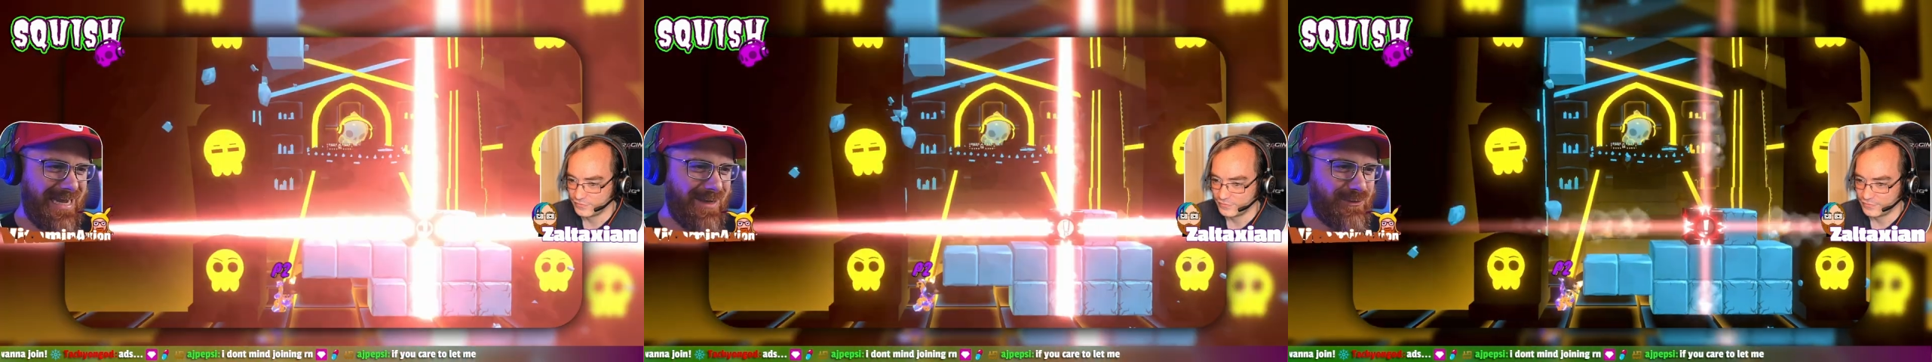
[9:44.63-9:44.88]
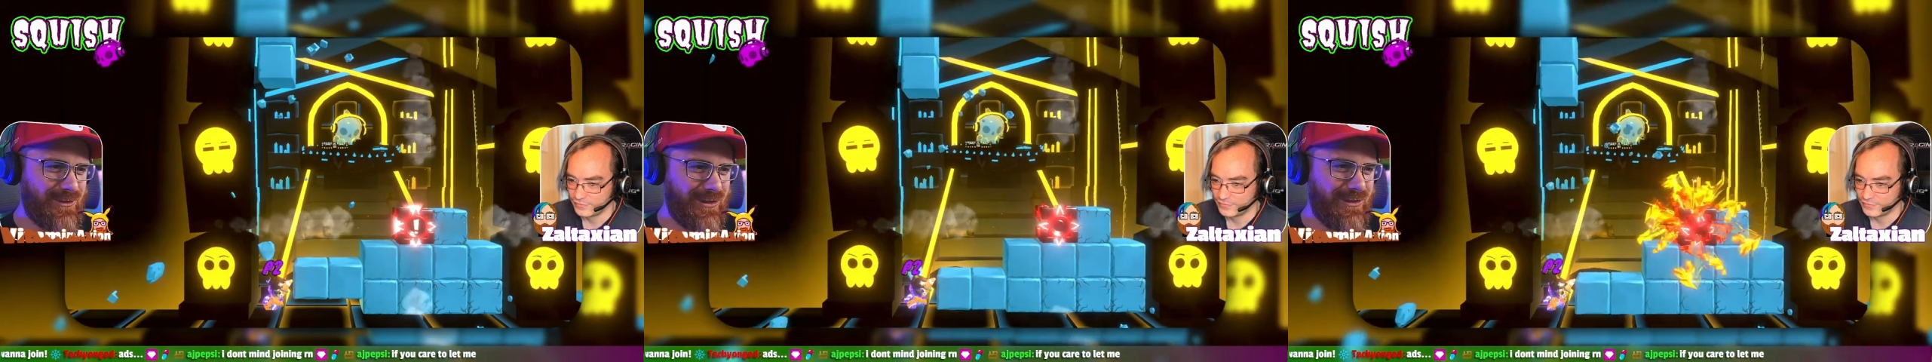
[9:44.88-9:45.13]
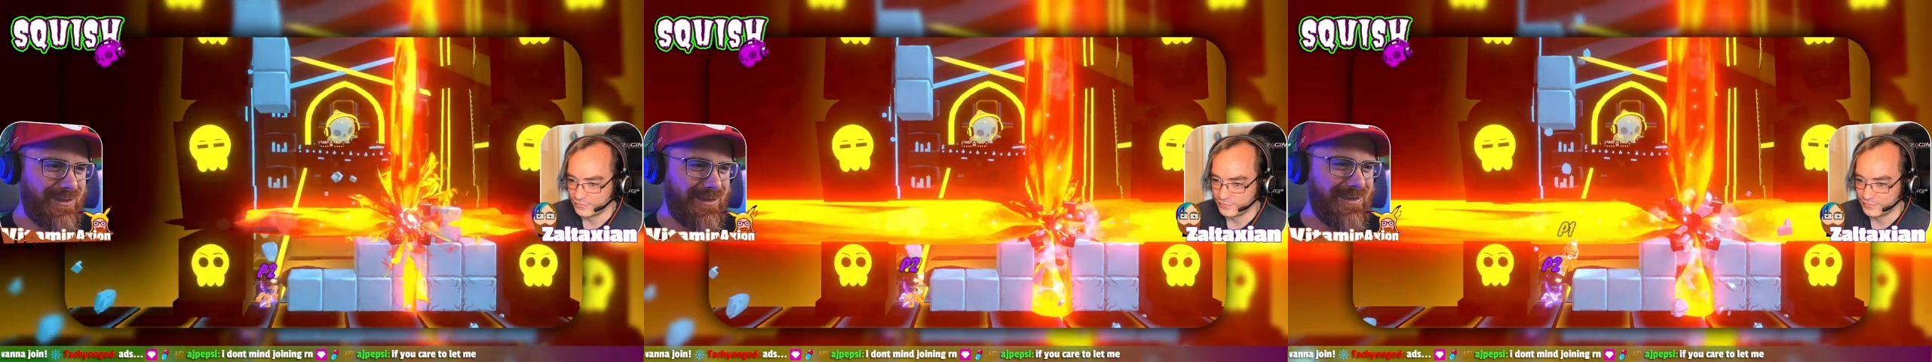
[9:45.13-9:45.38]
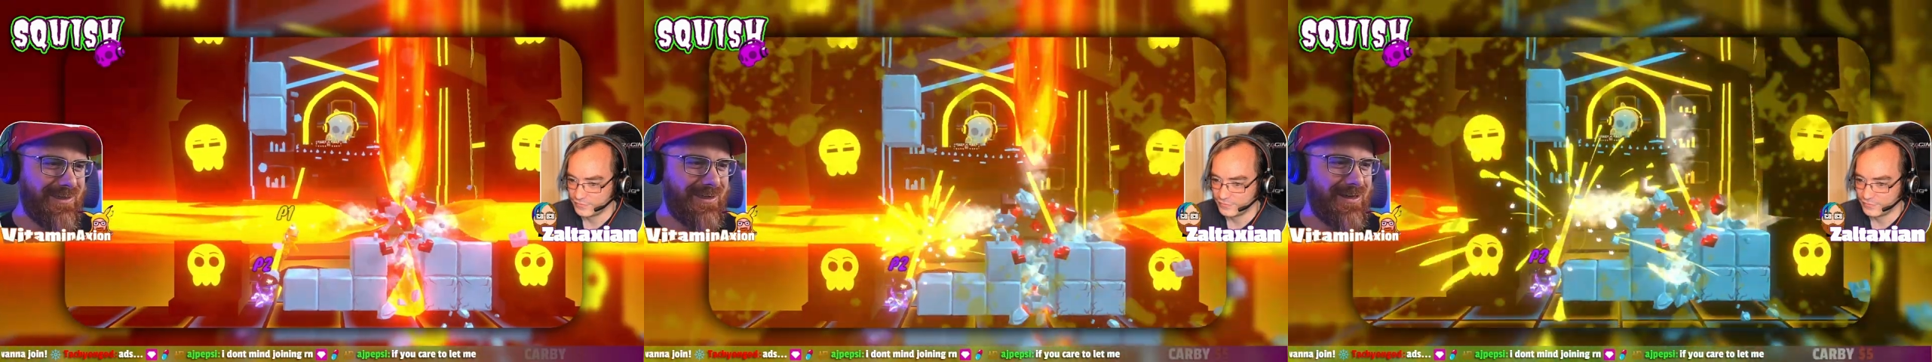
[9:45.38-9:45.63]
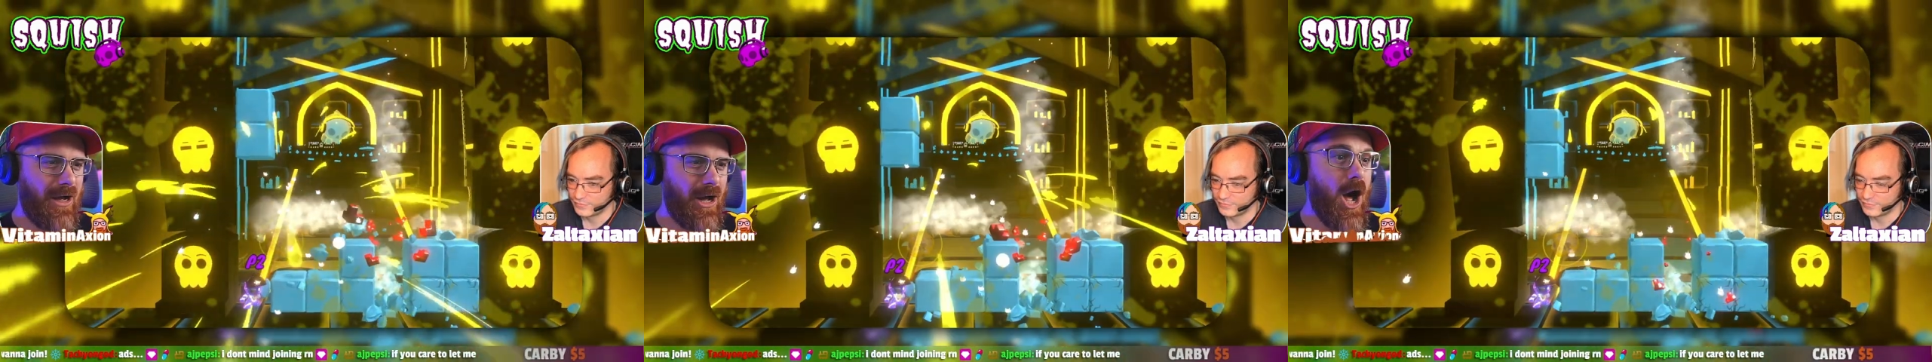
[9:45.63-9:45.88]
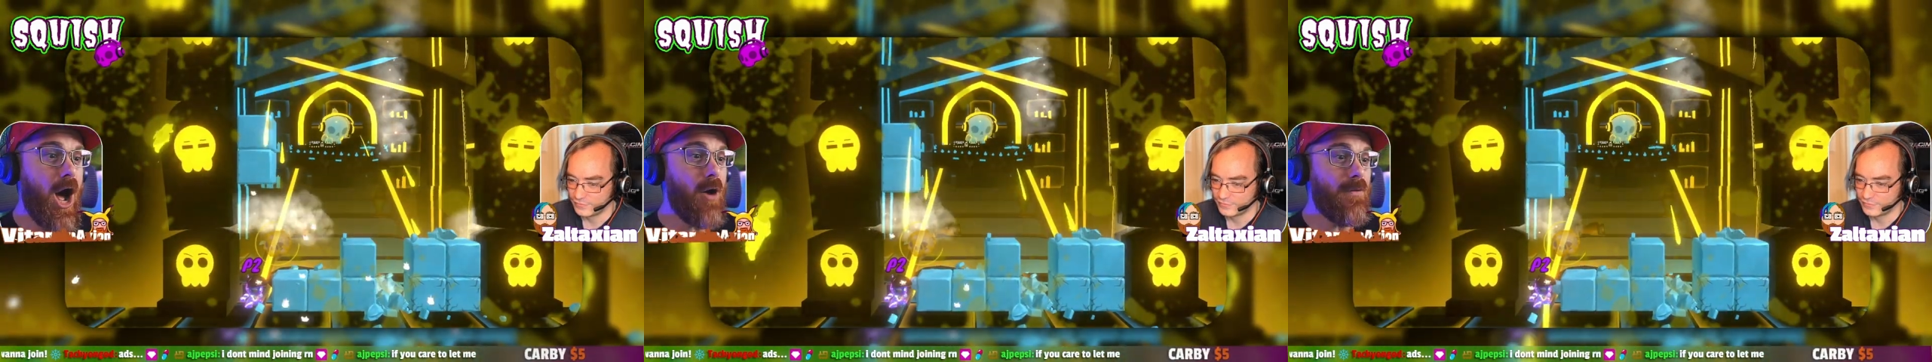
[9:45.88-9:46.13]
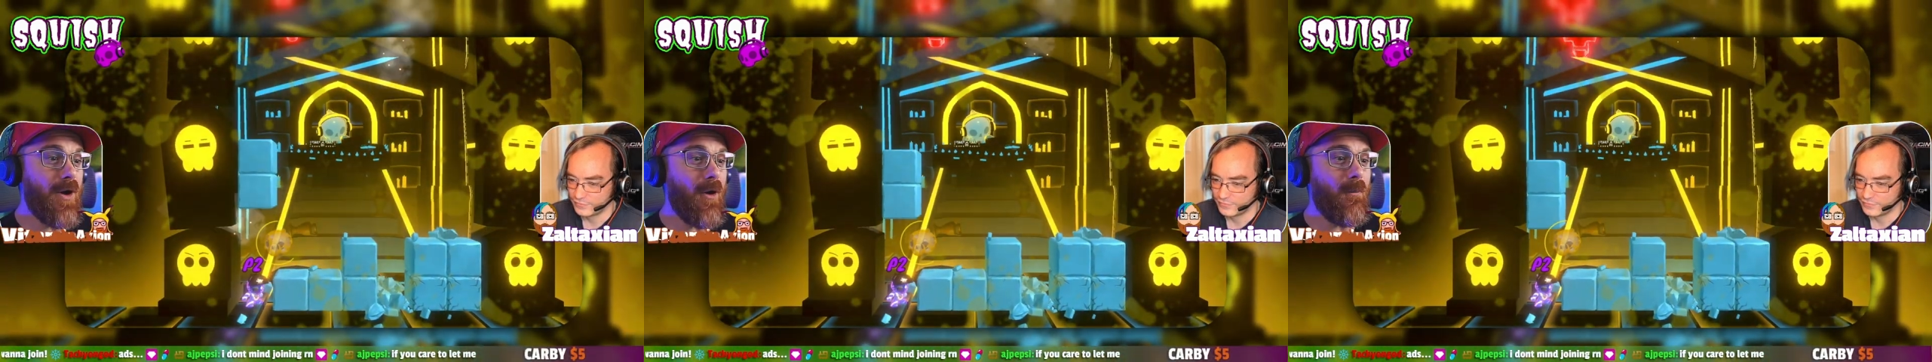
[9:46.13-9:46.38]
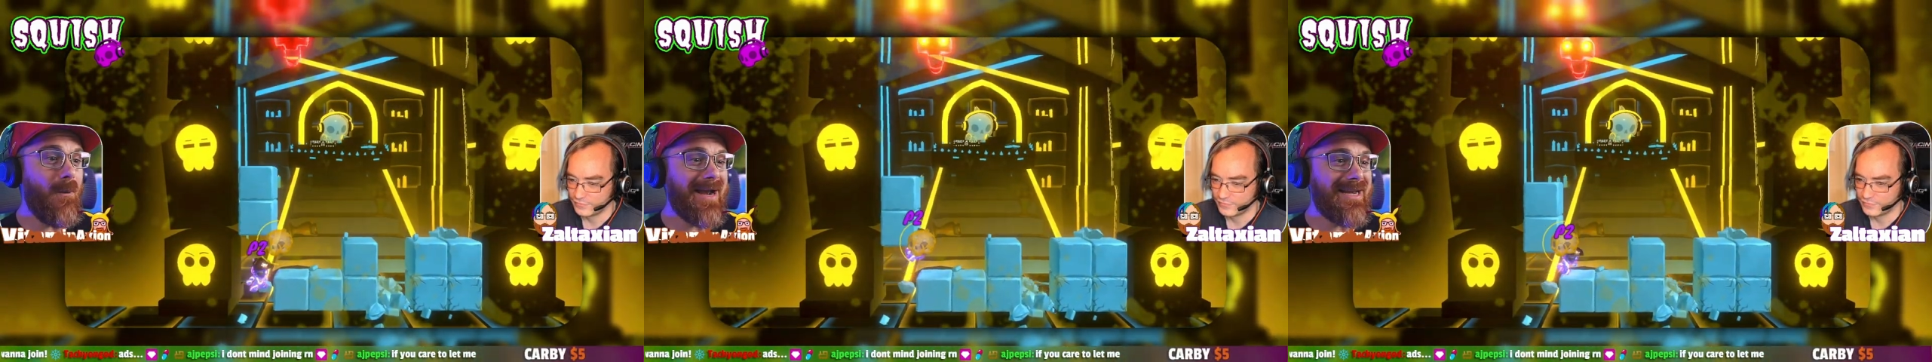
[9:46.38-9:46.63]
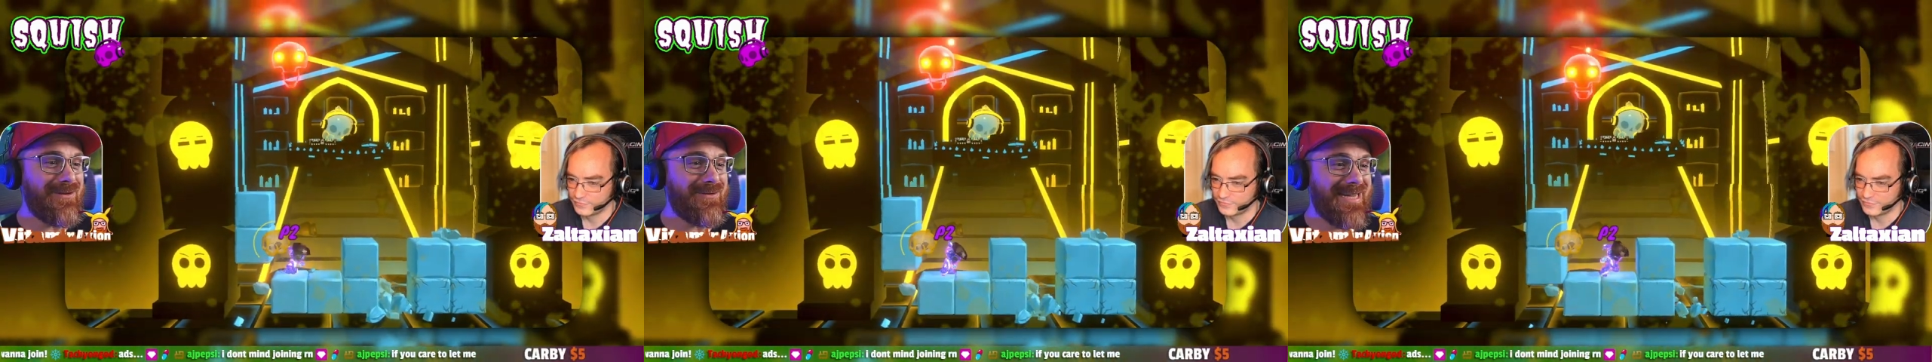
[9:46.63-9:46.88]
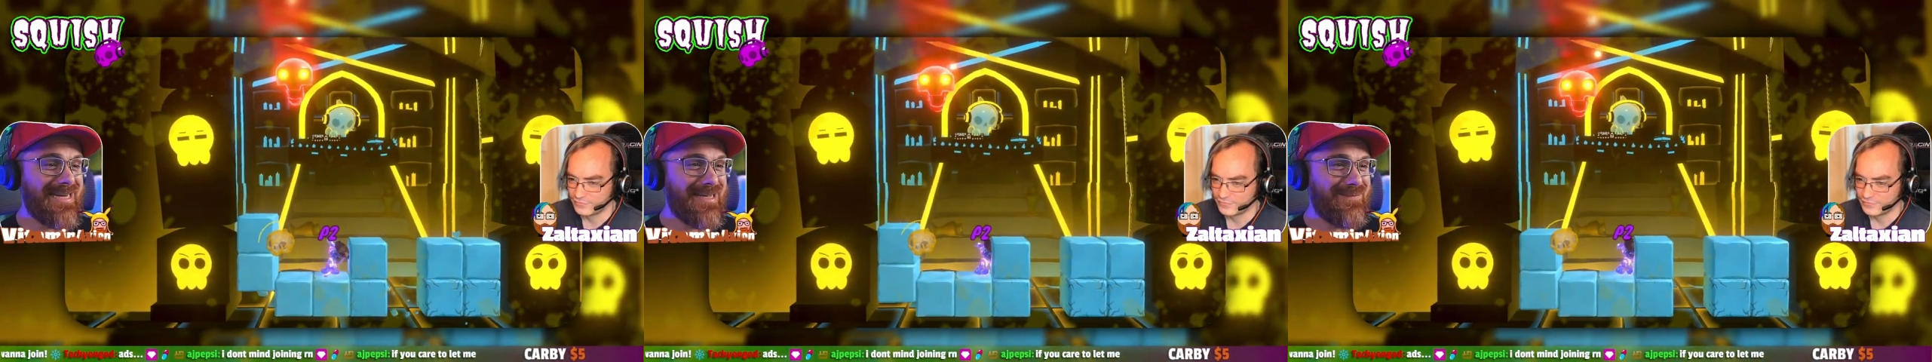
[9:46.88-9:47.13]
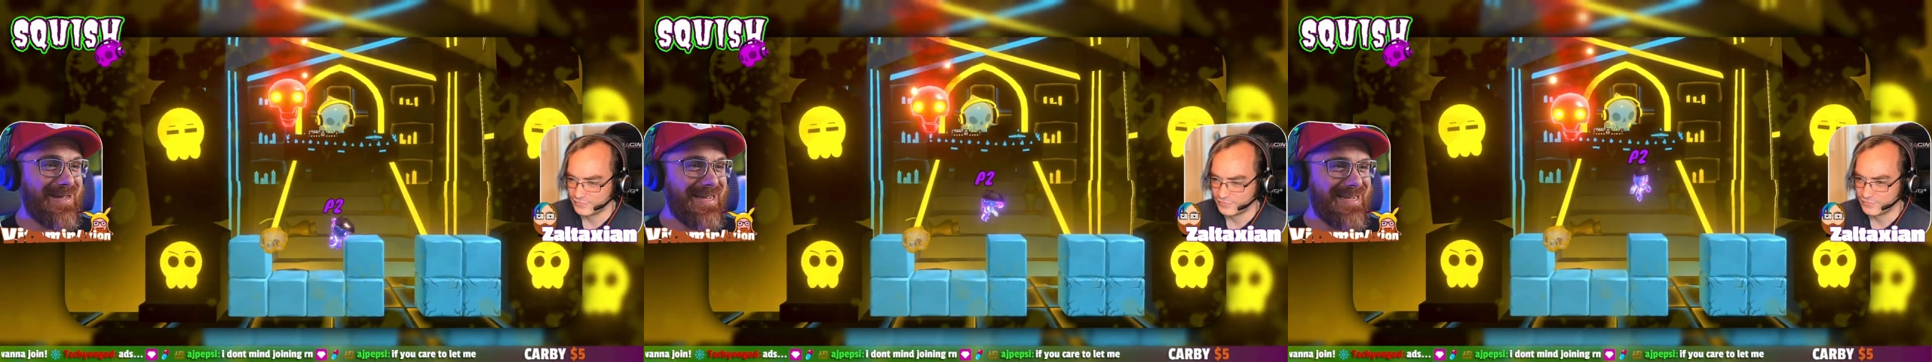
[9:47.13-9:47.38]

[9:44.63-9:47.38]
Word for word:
Speaker 1: damn sure. Oh no! What are you kidding